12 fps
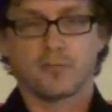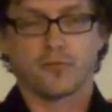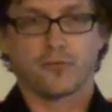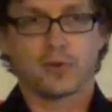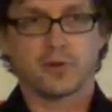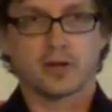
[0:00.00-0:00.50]
from
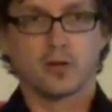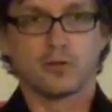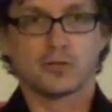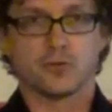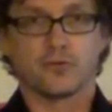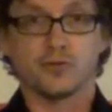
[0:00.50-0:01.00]
surrounding
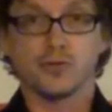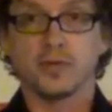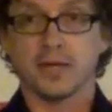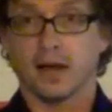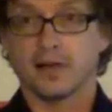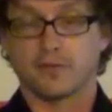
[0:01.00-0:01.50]
cultures,
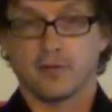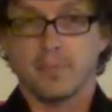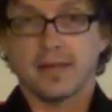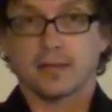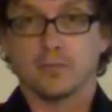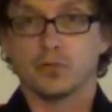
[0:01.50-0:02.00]
Judaize them,
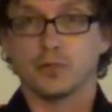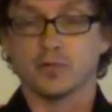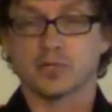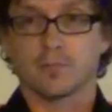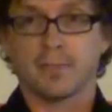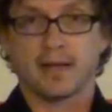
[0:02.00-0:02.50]
make them
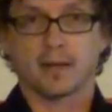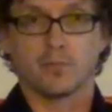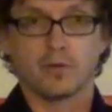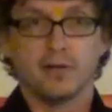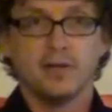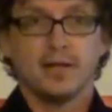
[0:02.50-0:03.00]
Jewish
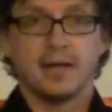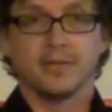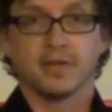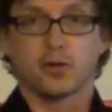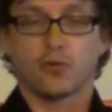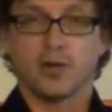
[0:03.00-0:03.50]
compatible,
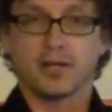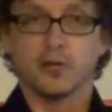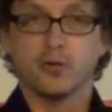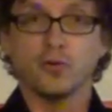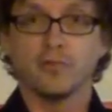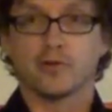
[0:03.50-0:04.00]
and then create a
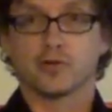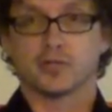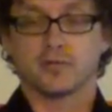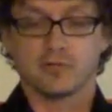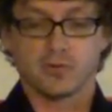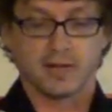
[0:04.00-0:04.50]
new
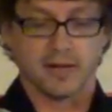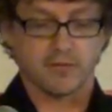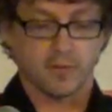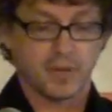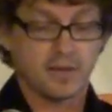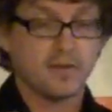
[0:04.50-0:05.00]
version of
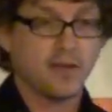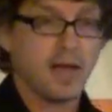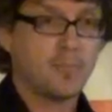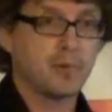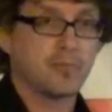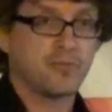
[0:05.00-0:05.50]
Judaism. And this
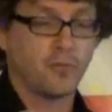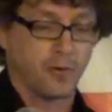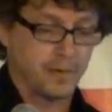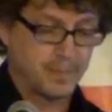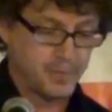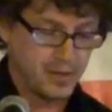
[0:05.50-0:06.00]
happened
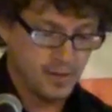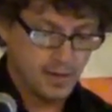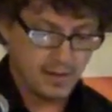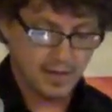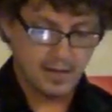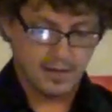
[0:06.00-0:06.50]
before.
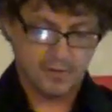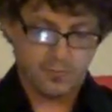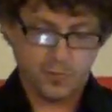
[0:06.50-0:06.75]
Uh,